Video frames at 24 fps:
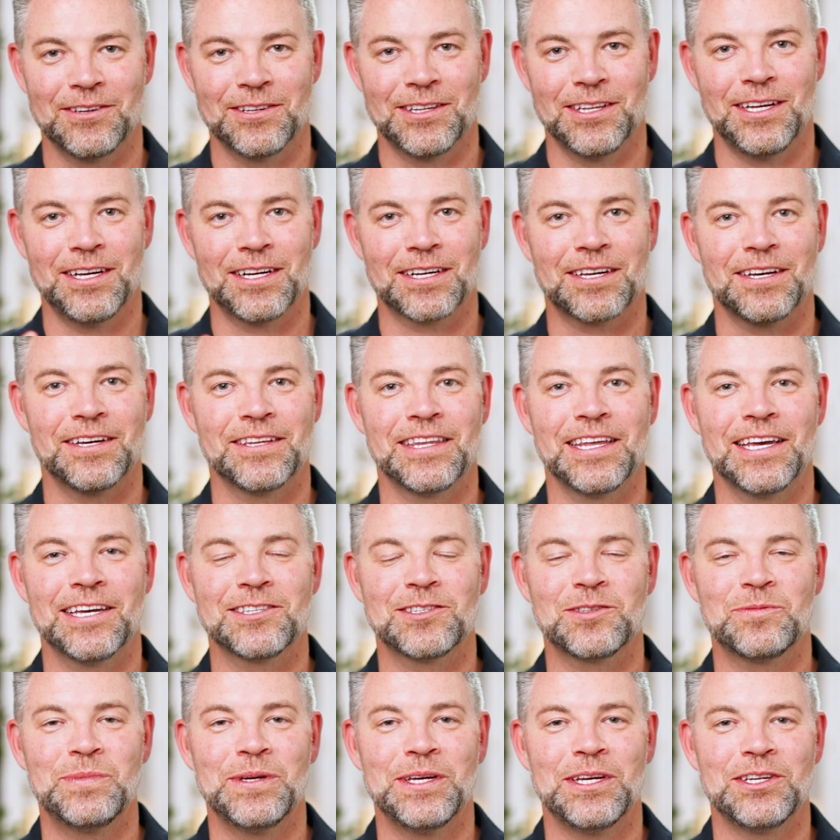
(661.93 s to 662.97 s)
good luck on
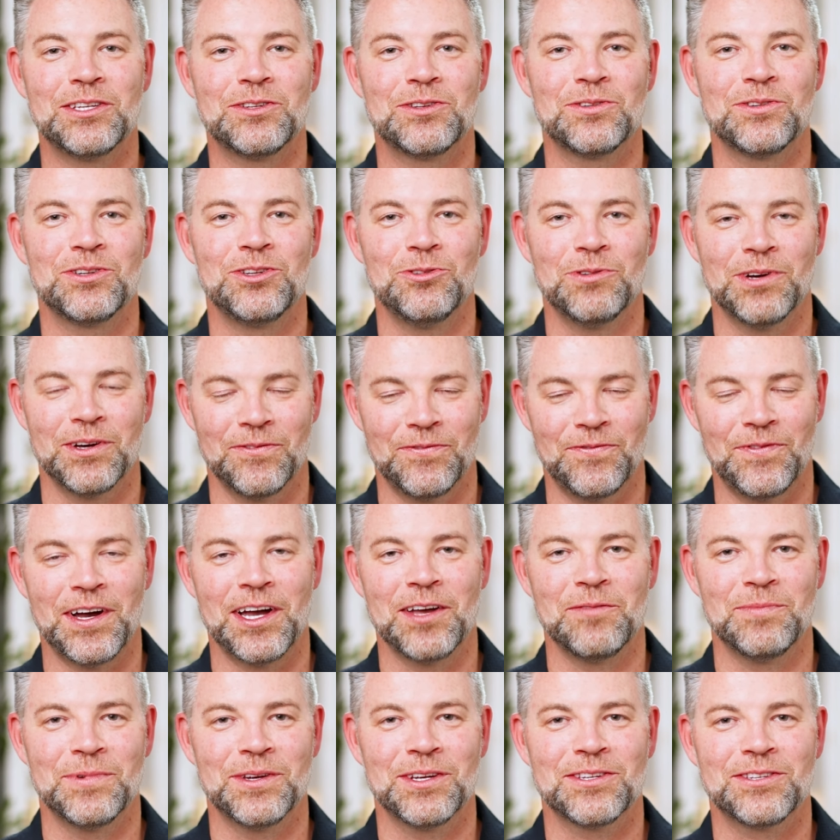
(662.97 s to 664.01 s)
that speech. You have
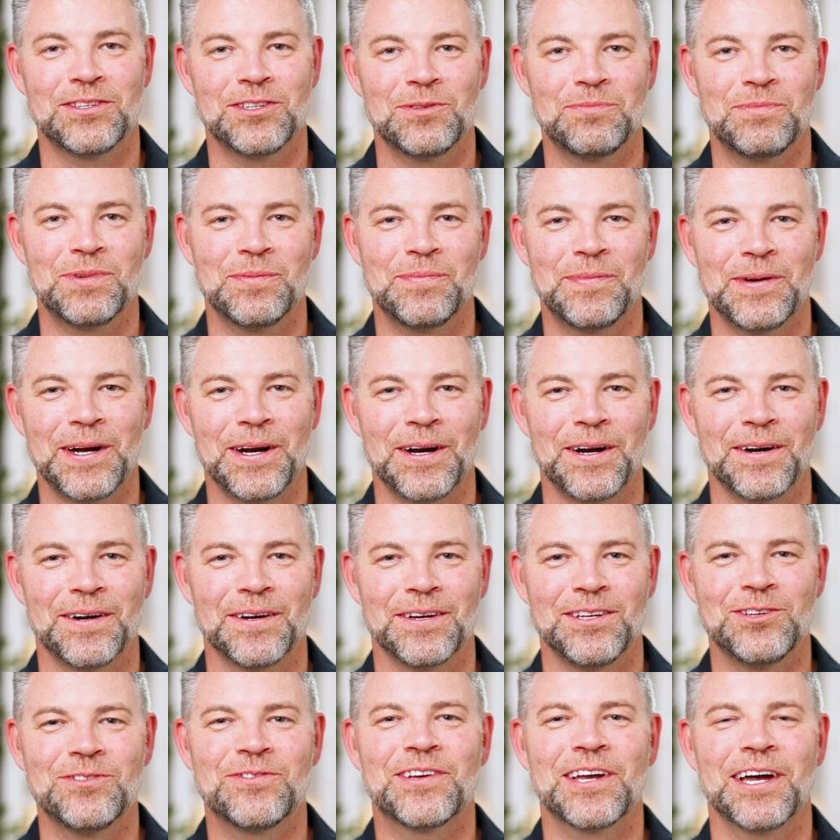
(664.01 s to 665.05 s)
5 minutes to prepare.
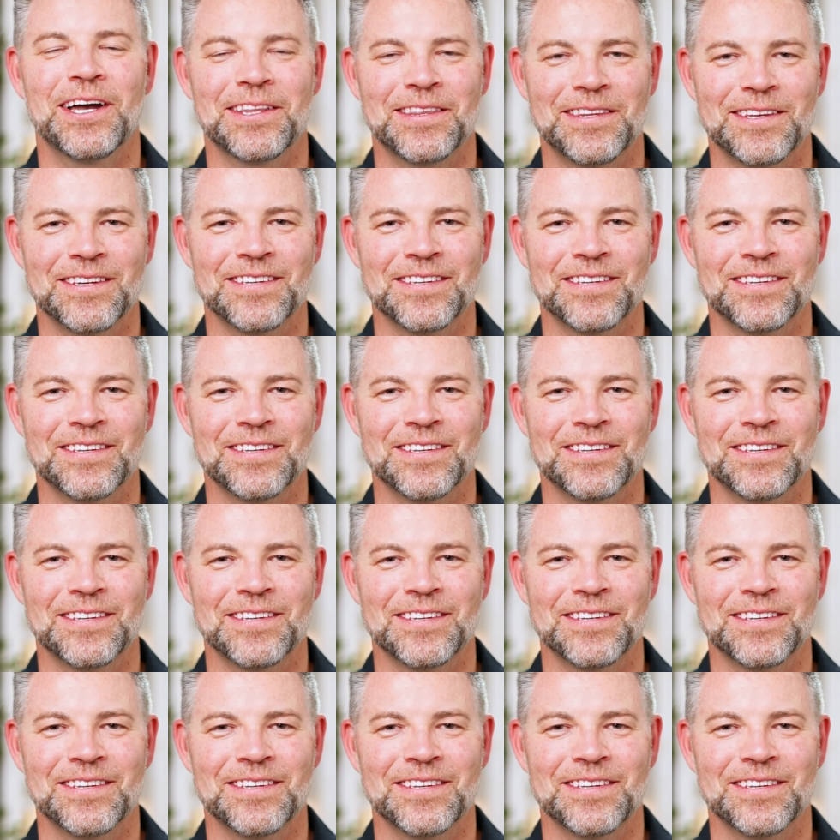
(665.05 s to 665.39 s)
You've got